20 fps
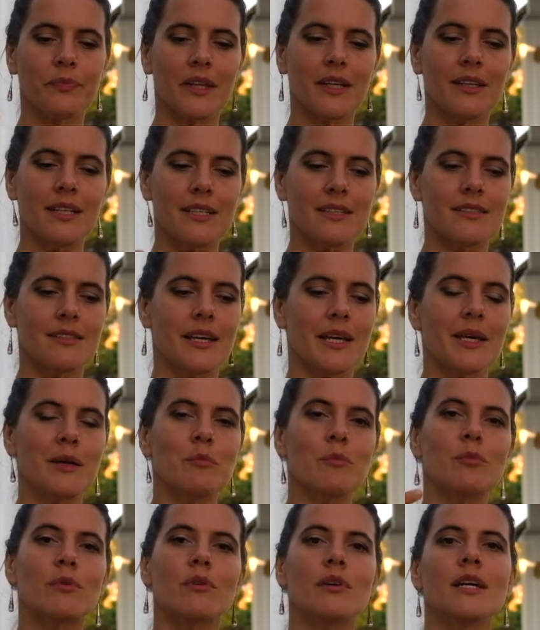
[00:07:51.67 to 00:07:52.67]
let's say,
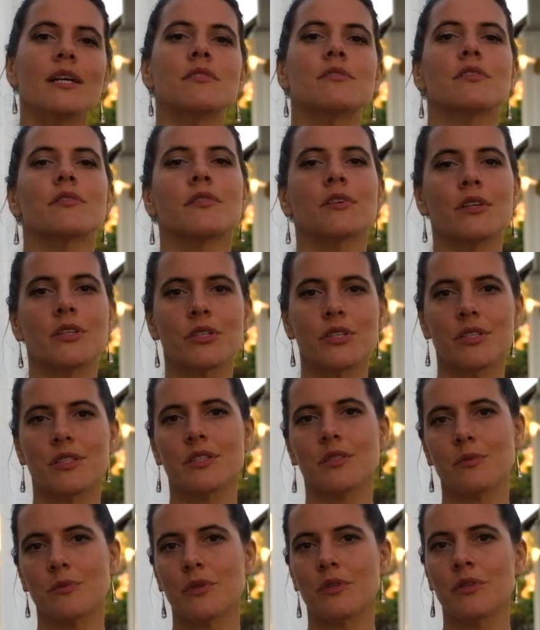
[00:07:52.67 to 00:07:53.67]
embrace of
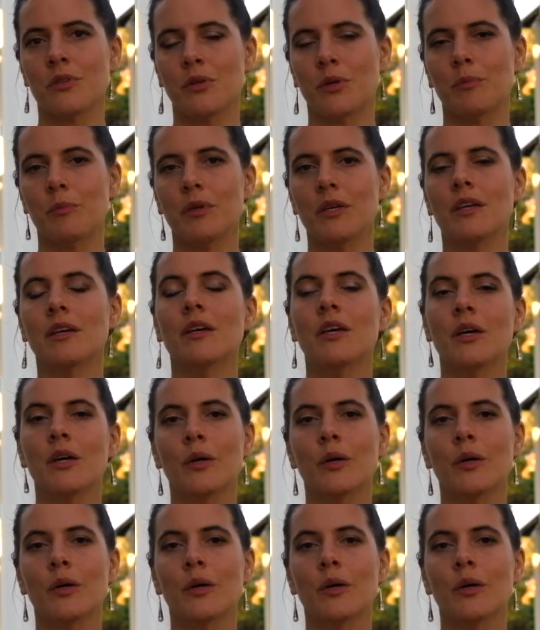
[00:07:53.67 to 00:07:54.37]
consciousness within your being,